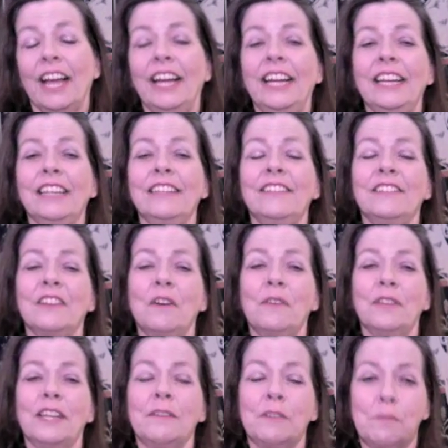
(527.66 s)
And
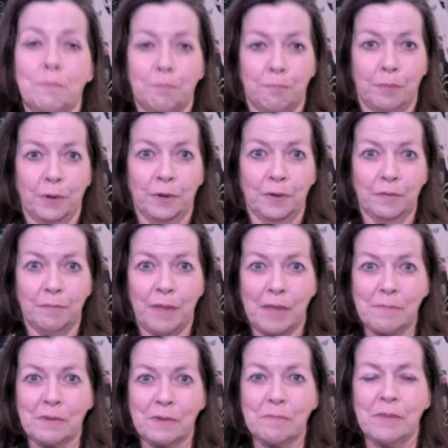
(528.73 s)
so they would burn
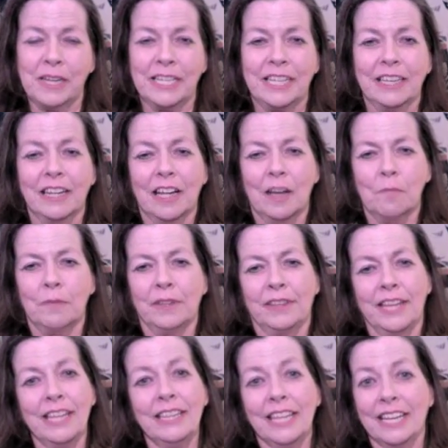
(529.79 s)
paper money. But
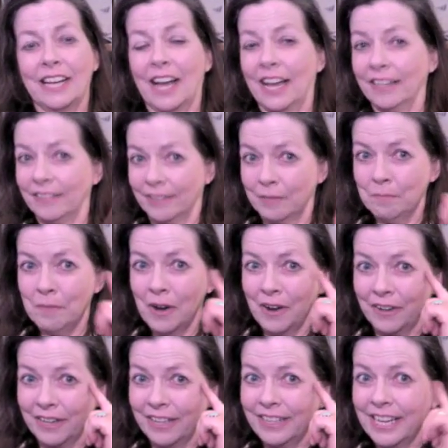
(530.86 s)
then they got
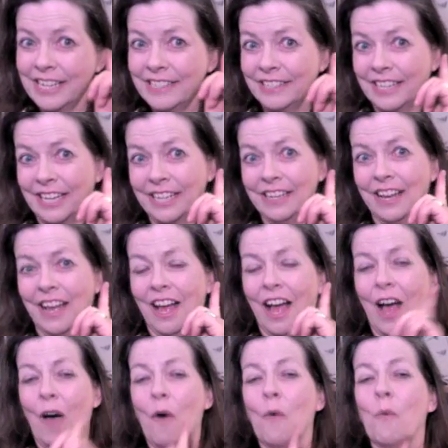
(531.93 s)
smart and they said,
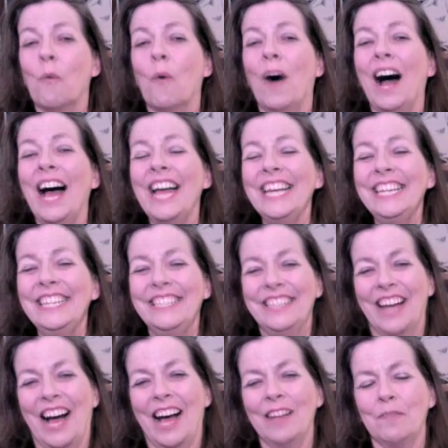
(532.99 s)
why
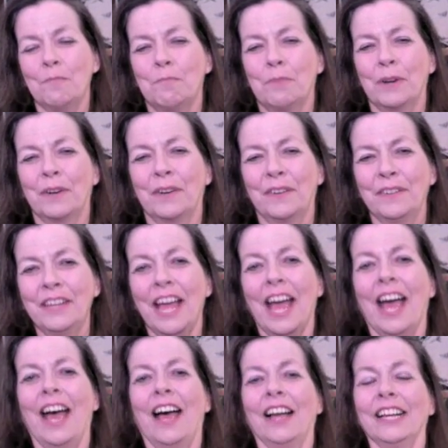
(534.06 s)
not burn
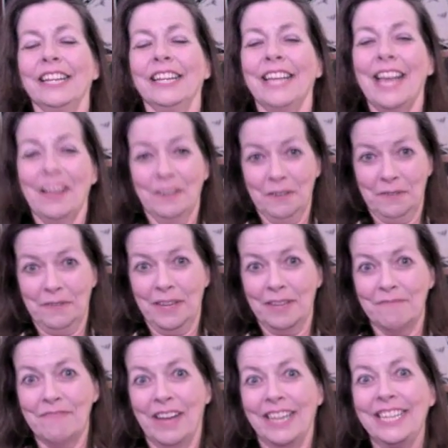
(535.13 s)

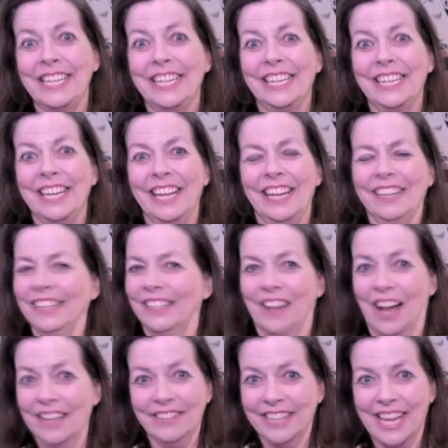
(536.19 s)
counterfeit money? The
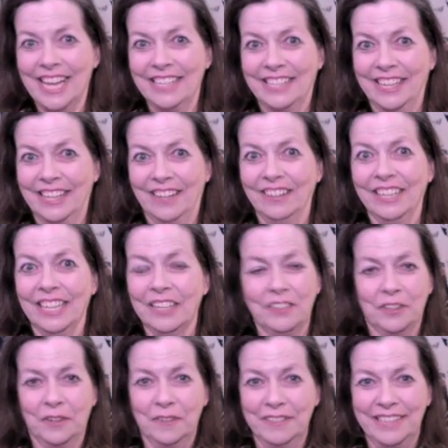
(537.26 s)
gods can't tell. It
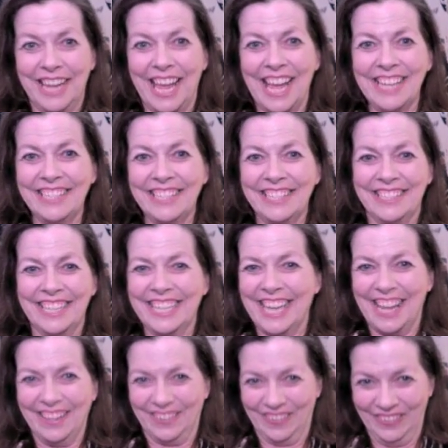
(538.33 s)
turns to ashes. They
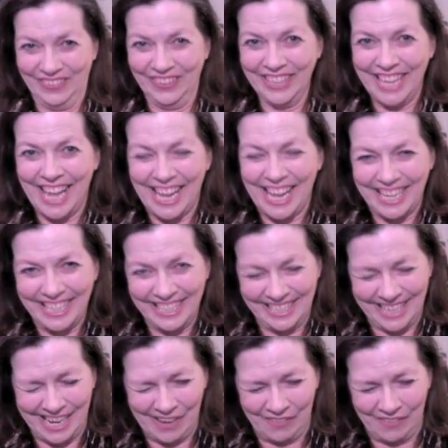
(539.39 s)
can't go look at it and say,